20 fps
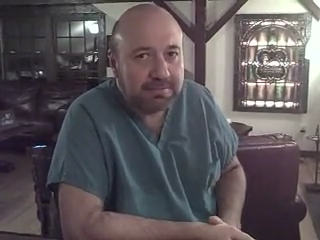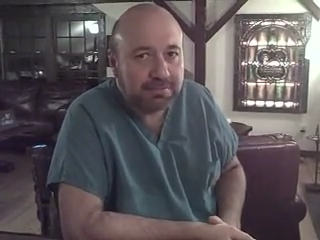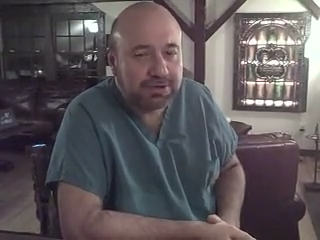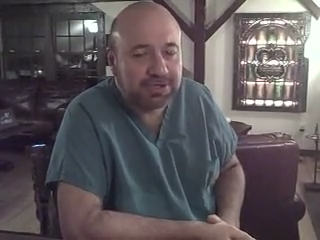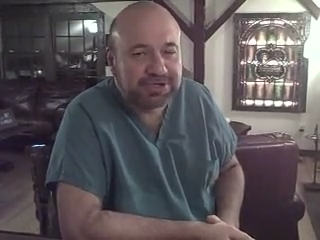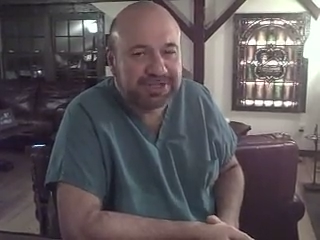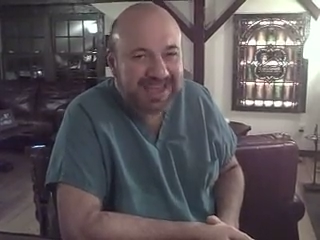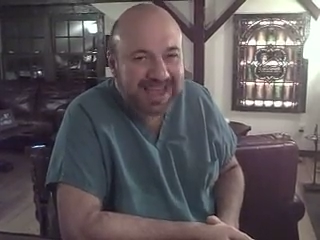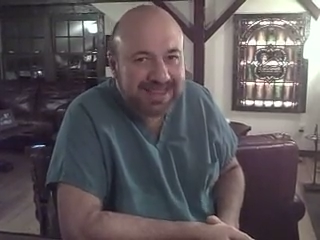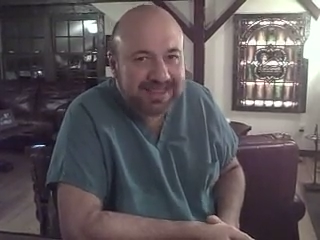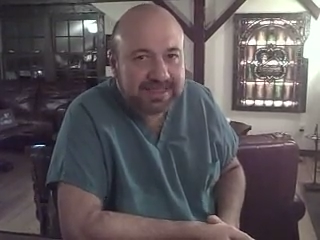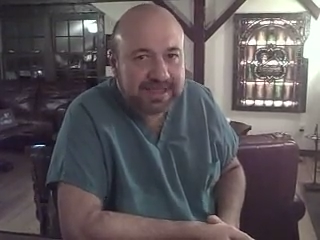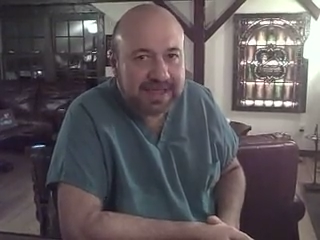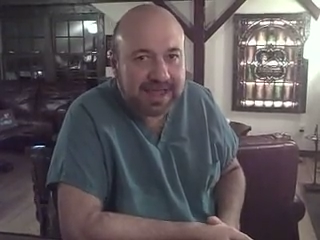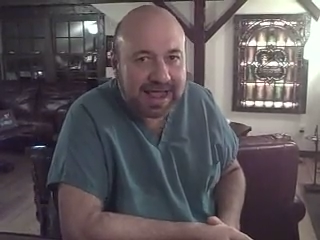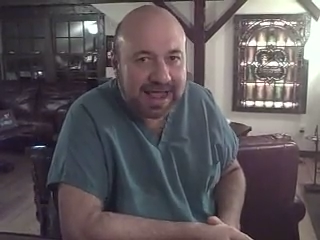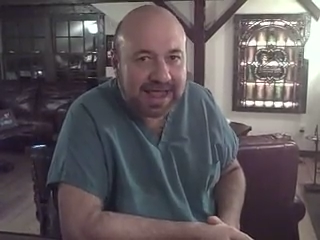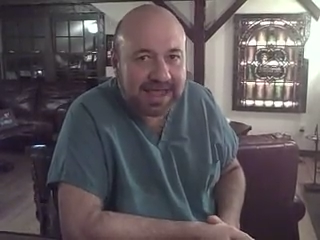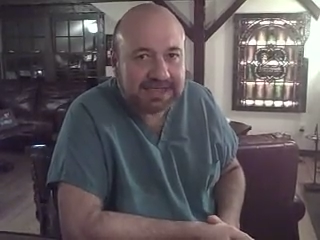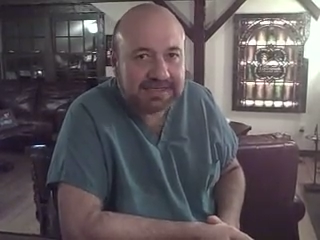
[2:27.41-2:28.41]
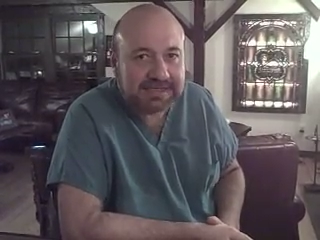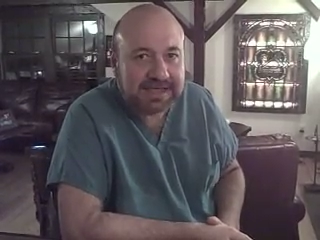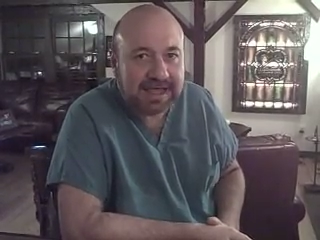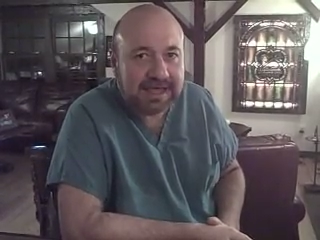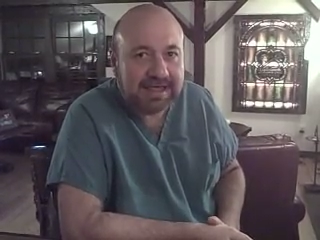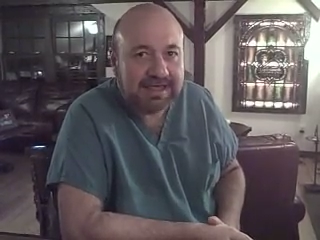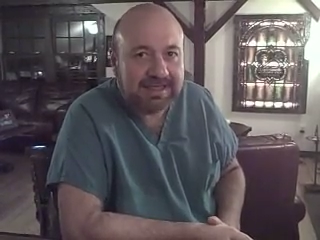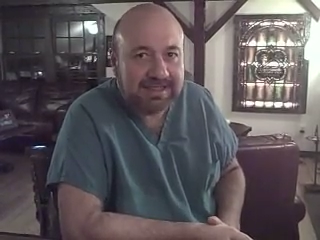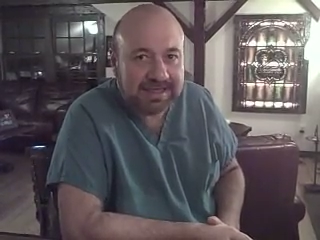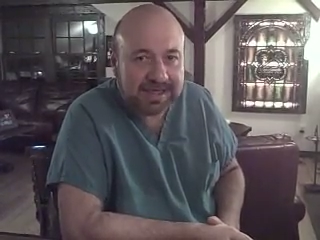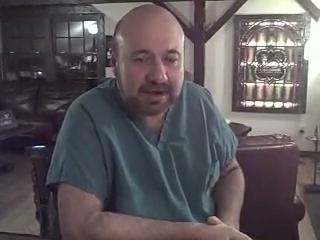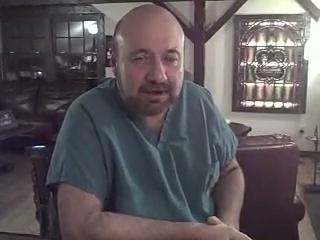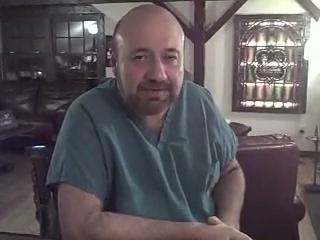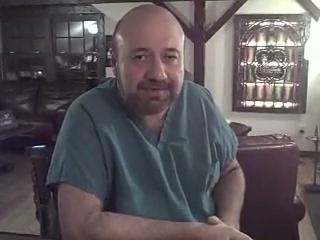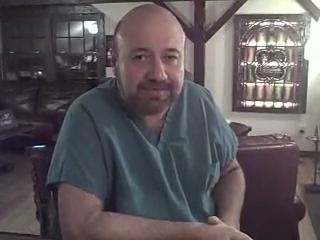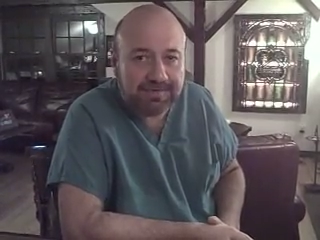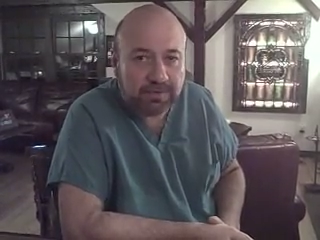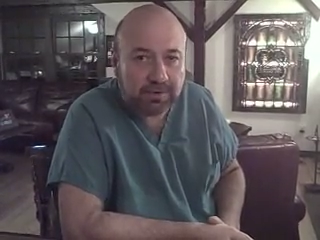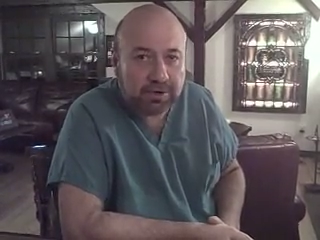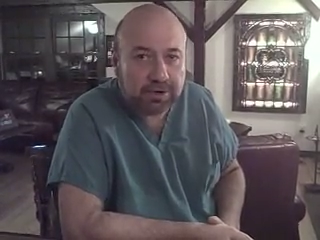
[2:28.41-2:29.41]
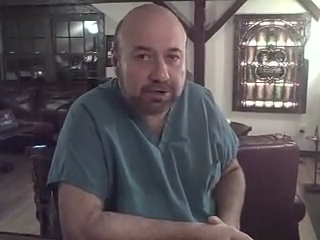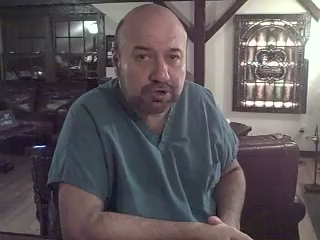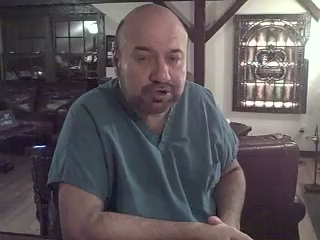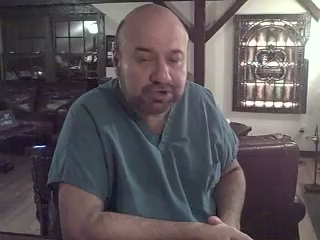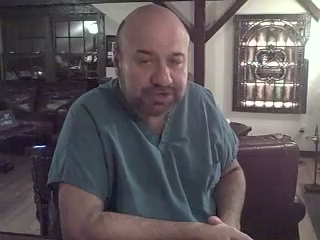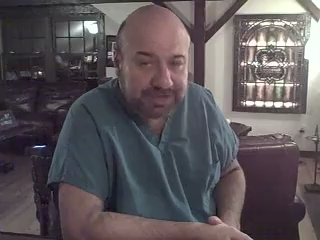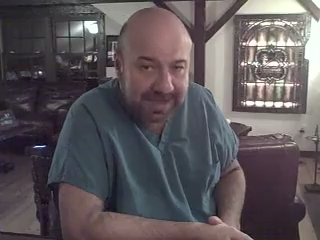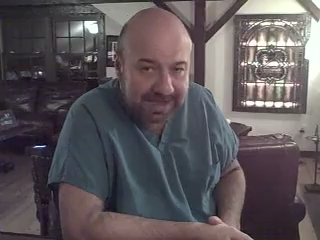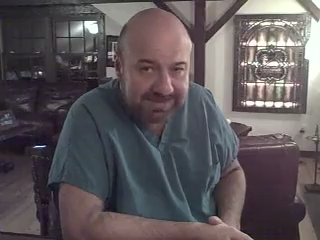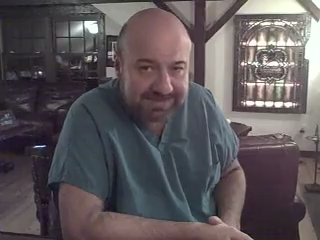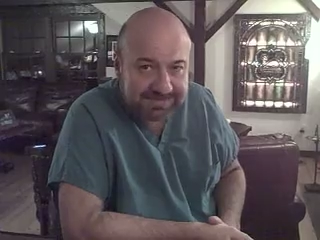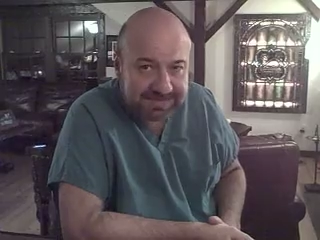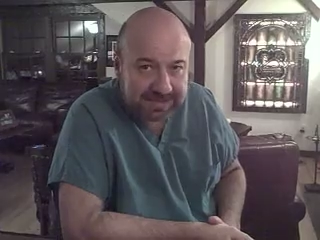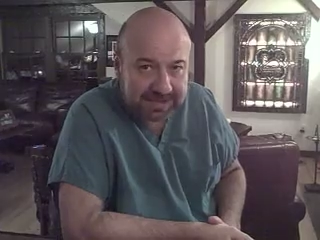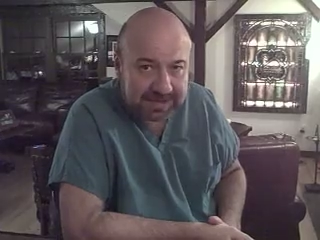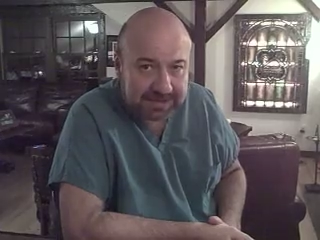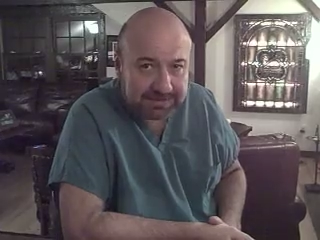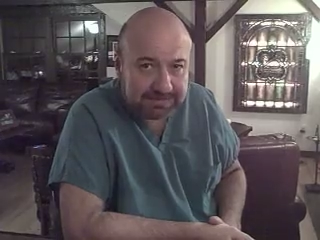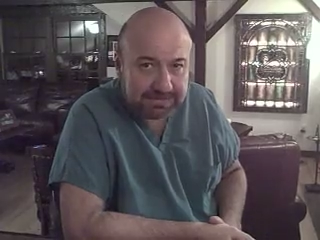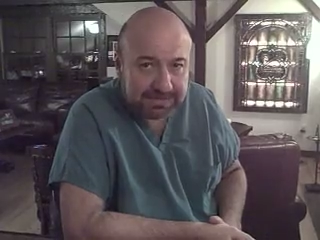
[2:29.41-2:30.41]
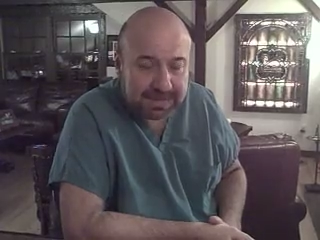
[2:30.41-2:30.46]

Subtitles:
presented as there for your safety.